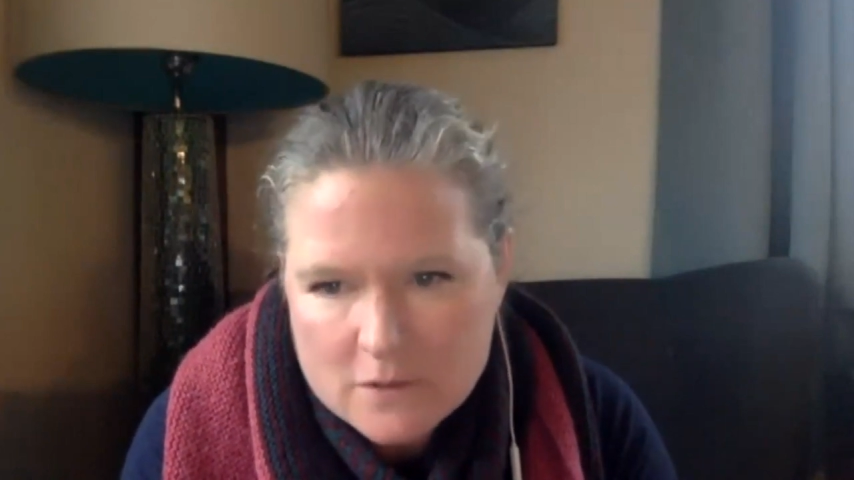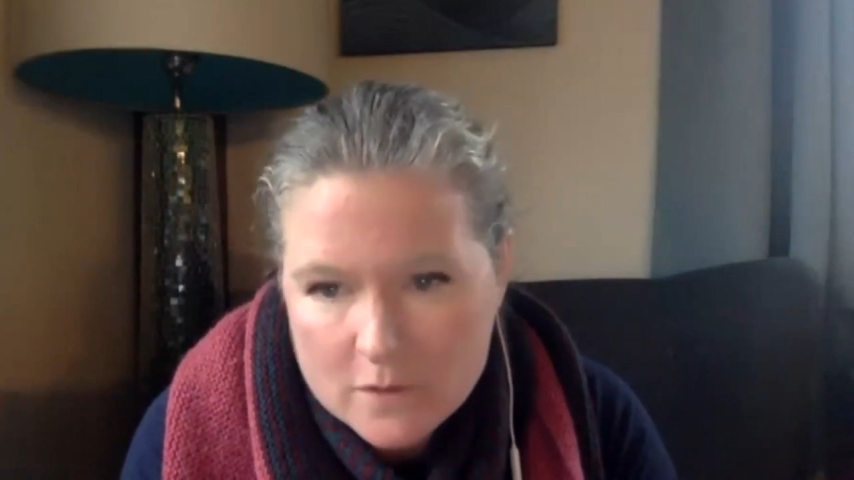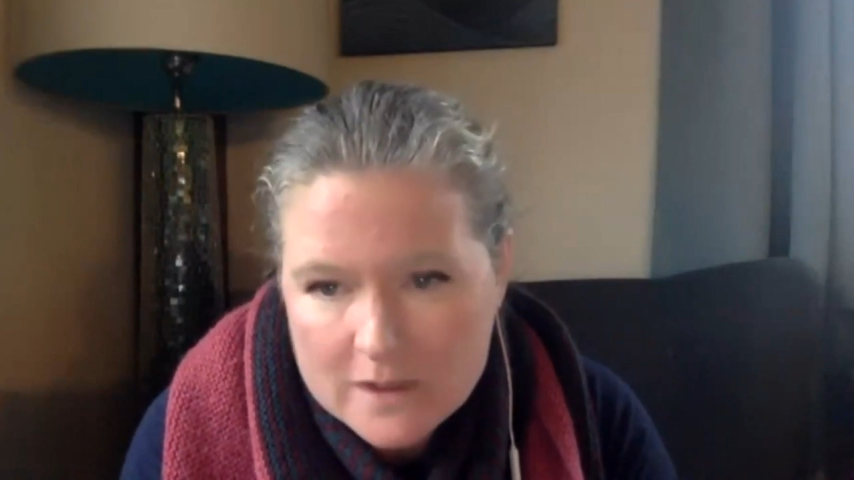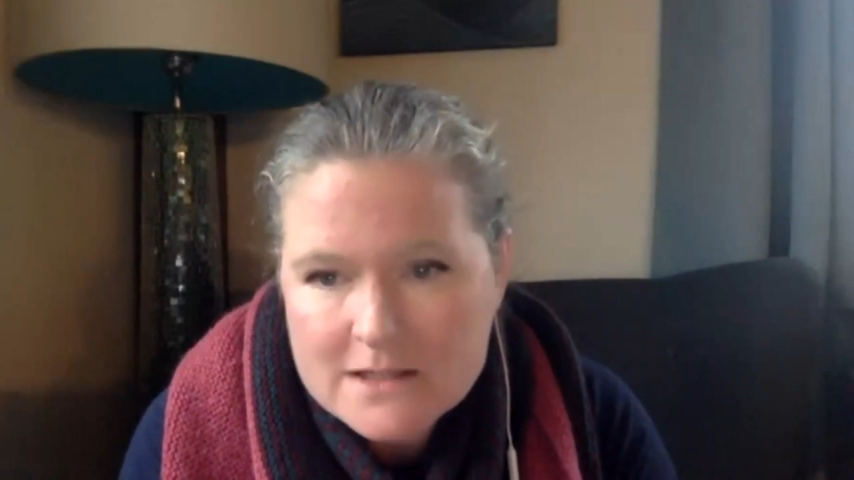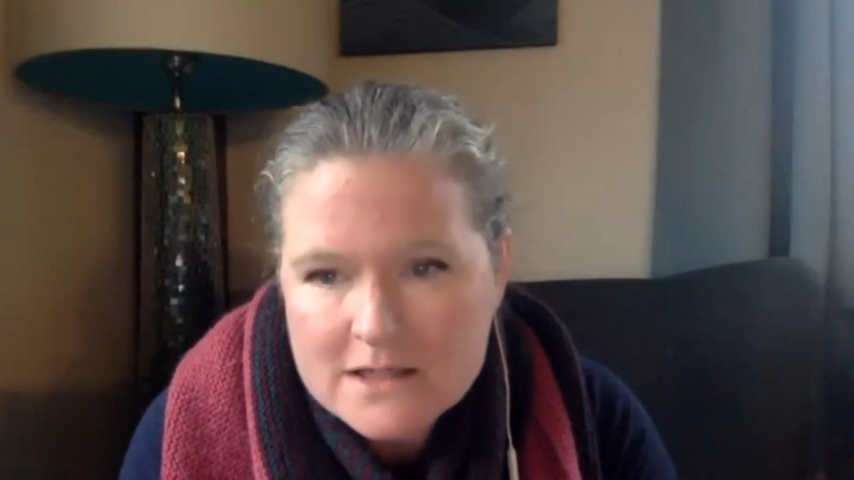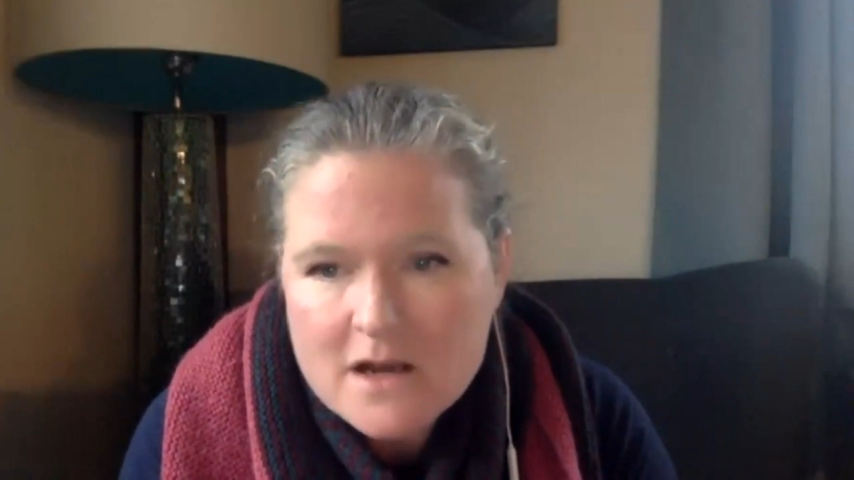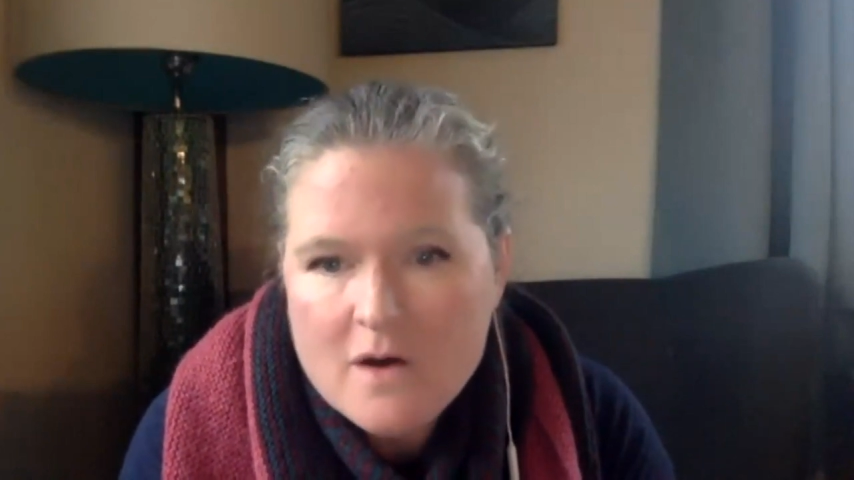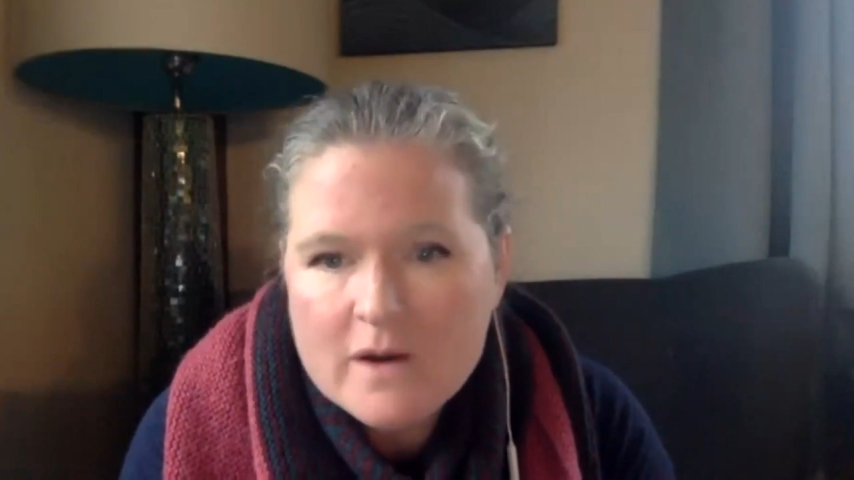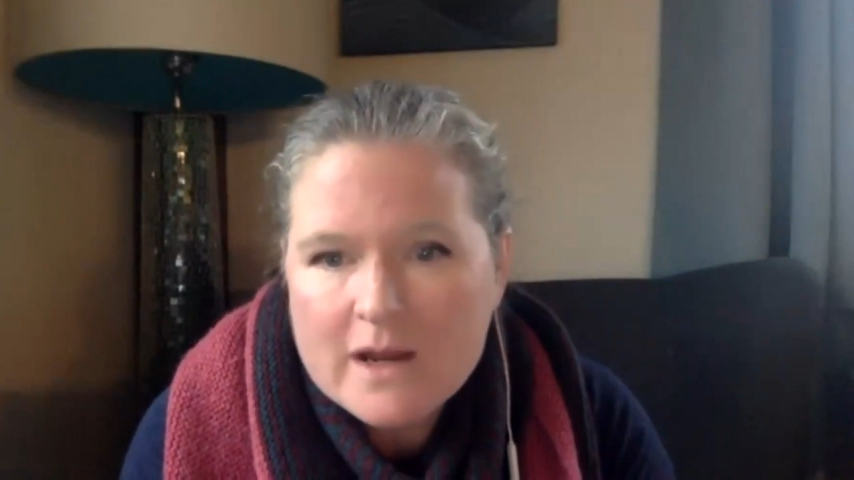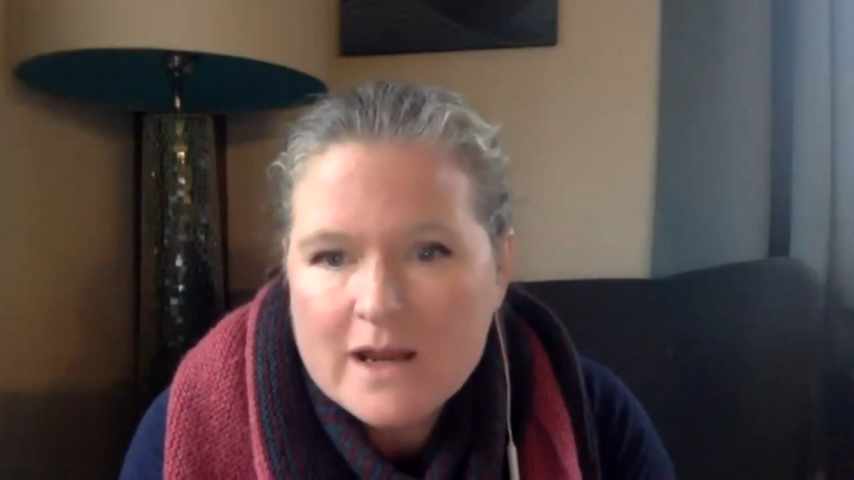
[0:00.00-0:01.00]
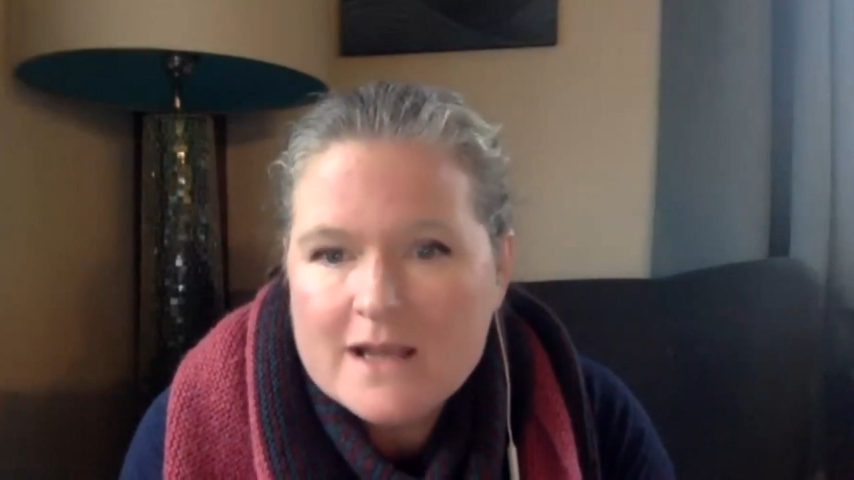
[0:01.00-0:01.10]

or easygoing